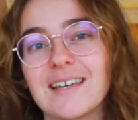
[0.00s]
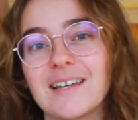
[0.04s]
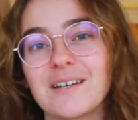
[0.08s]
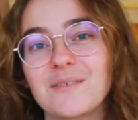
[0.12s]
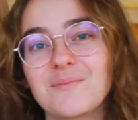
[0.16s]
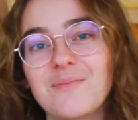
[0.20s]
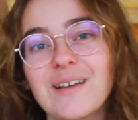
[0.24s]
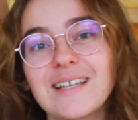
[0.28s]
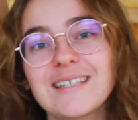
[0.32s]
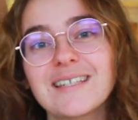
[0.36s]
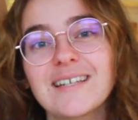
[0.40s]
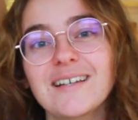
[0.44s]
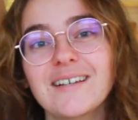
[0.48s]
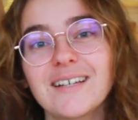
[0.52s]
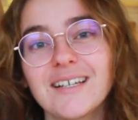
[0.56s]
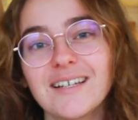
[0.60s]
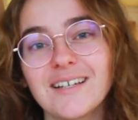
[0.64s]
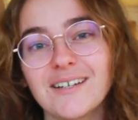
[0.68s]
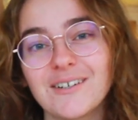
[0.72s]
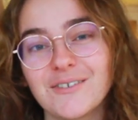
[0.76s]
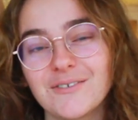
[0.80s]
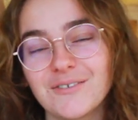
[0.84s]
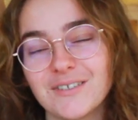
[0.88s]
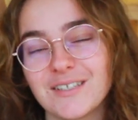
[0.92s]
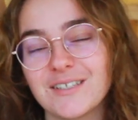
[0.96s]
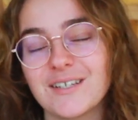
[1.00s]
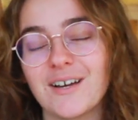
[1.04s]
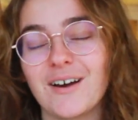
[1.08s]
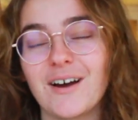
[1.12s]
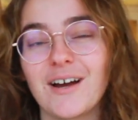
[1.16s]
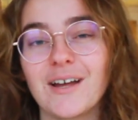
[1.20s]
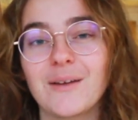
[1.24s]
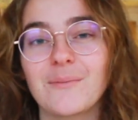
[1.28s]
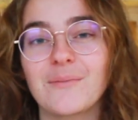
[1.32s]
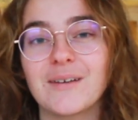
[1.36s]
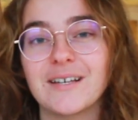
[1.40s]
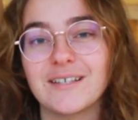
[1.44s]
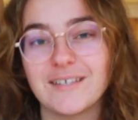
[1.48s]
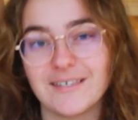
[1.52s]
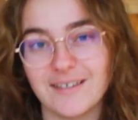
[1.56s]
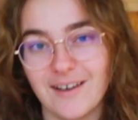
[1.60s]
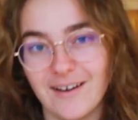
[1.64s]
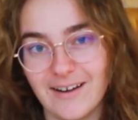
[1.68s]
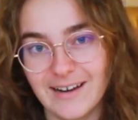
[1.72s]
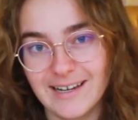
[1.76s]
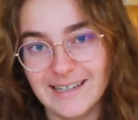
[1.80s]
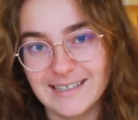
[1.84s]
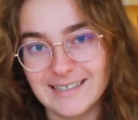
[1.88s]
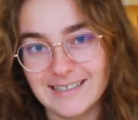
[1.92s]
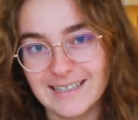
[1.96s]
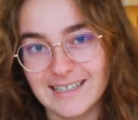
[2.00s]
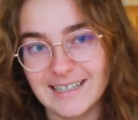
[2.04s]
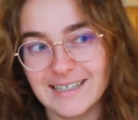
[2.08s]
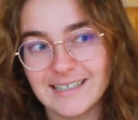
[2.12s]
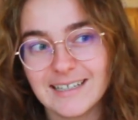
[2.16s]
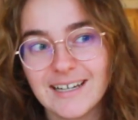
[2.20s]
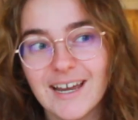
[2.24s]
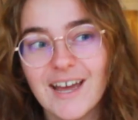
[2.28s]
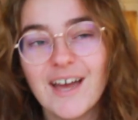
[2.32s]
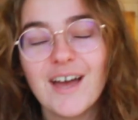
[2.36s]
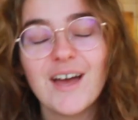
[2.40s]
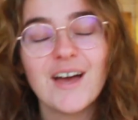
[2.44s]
an amazing of a time as I did.